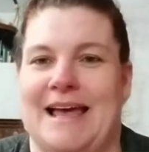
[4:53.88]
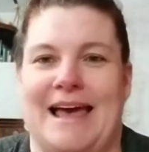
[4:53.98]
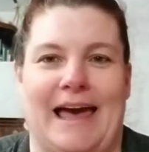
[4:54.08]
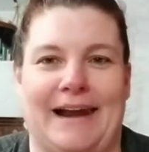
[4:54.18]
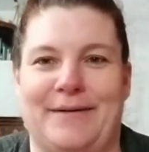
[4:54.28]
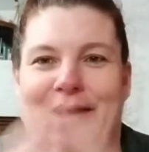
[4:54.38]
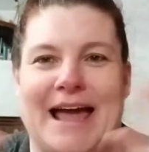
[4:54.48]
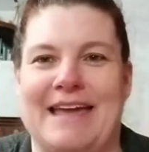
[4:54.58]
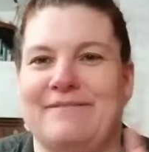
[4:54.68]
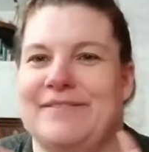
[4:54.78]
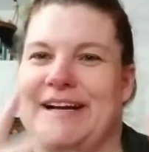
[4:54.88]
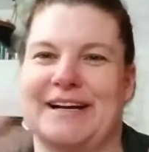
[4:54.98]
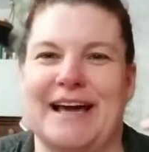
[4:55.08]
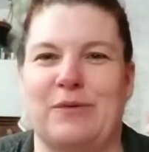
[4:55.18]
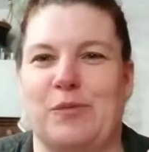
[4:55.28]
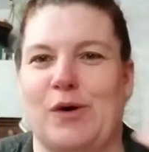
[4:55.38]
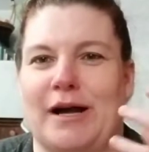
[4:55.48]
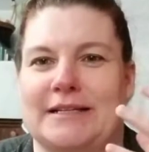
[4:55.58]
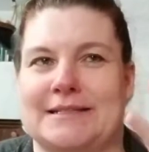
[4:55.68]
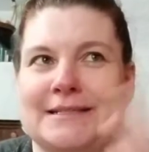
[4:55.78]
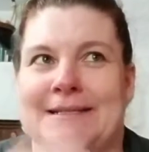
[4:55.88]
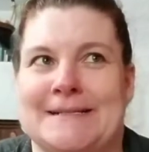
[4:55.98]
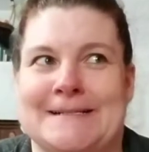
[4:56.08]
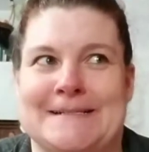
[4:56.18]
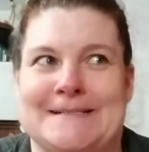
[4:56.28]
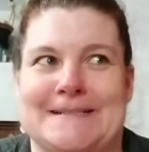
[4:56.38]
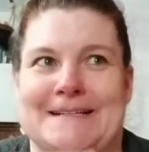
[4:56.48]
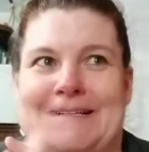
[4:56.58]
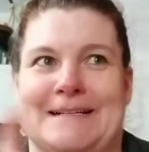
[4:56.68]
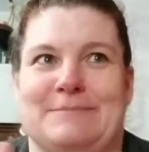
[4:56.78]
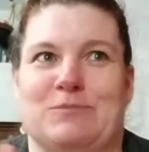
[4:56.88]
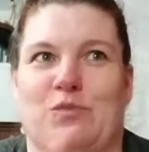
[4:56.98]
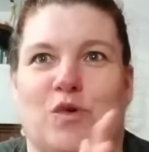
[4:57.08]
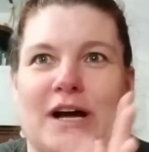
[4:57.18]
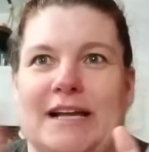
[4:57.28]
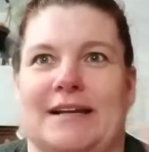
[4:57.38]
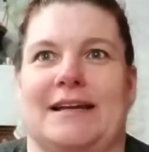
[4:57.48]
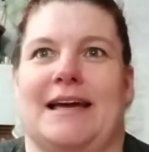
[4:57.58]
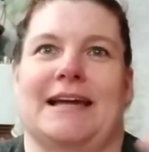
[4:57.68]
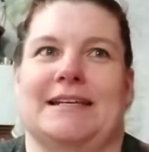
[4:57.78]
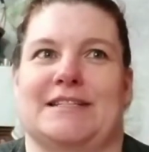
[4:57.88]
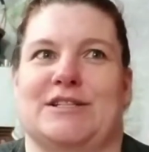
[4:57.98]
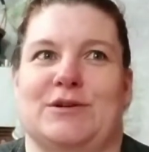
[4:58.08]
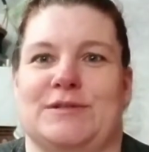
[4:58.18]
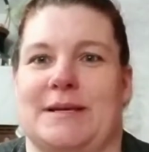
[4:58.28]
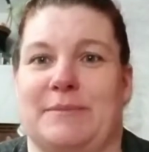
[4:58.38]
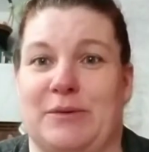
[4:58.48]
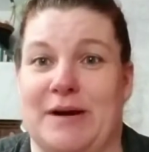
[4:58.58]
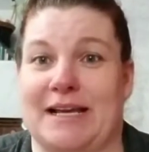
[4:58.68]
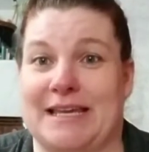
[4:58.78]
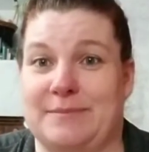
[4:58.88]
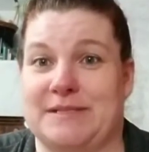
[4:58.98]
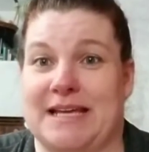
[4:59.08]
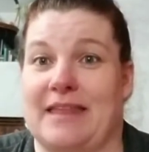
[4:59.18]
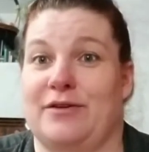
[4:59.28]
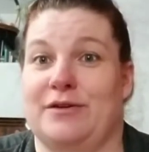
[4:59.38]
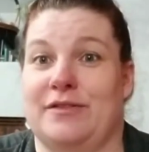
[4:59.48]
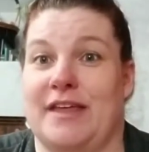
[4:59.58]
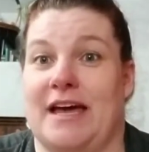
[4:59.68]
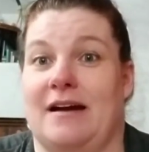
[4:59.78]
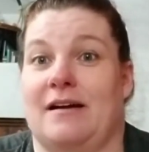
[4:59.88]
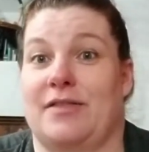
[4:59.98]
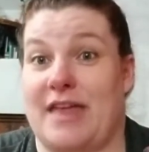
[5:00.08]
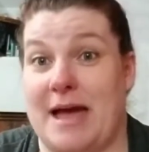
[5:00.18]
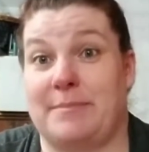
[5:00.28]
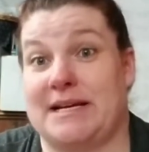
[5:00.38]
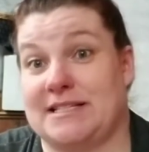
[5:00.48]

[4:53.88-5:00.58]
I don't know. I haven't figured out what what kind of stones I'm going to want to keep together that are that many